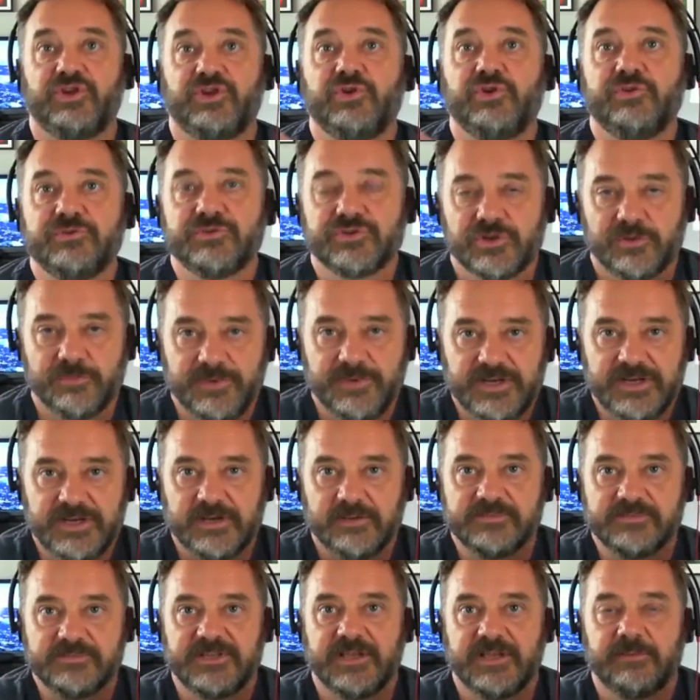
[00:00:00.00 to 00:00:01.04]
user
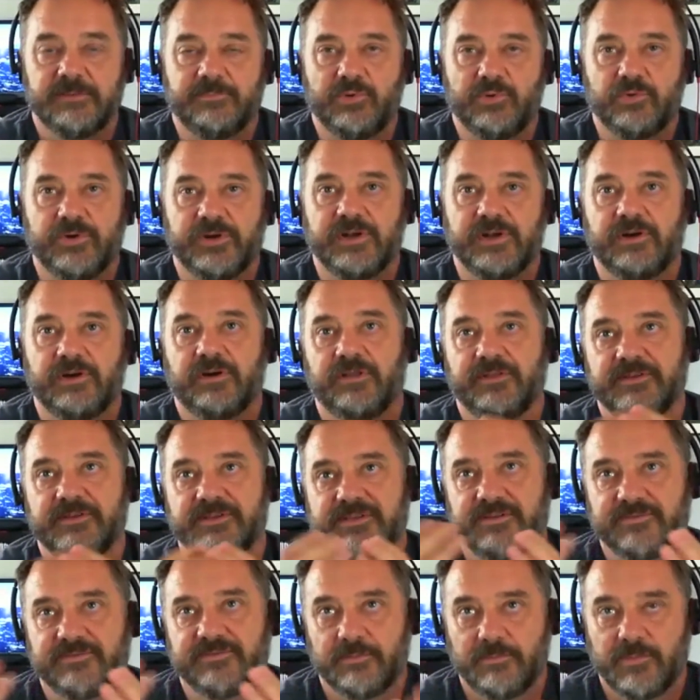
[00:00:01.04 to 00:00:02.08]
becomes the endpoint, all these
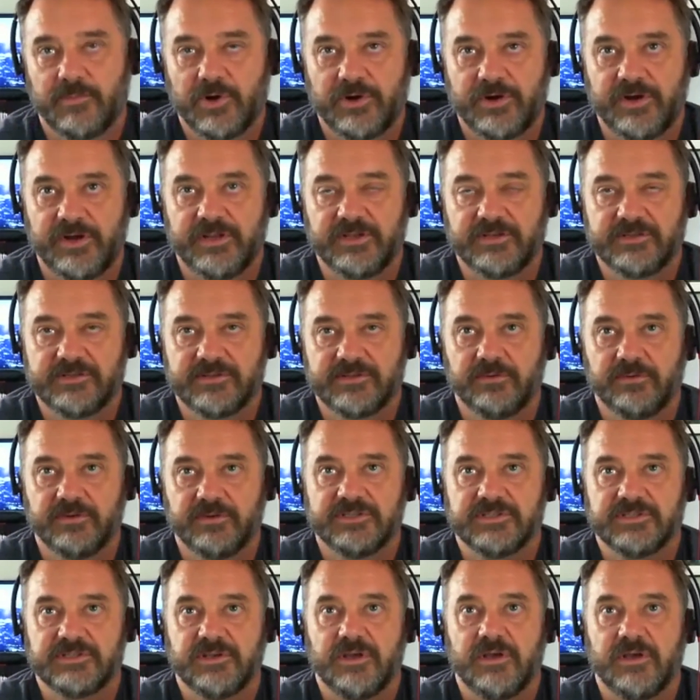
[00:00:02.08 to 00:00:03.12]
different marketing
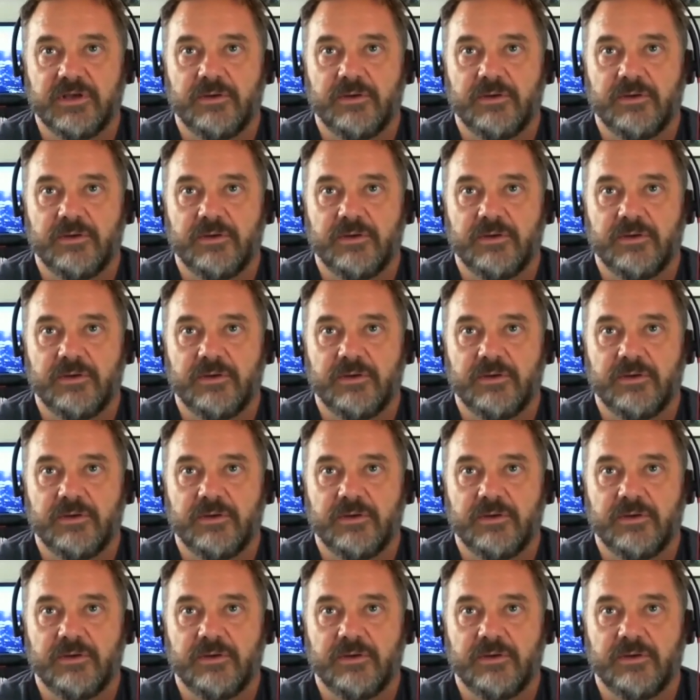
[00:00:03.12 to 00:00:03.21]
slogans.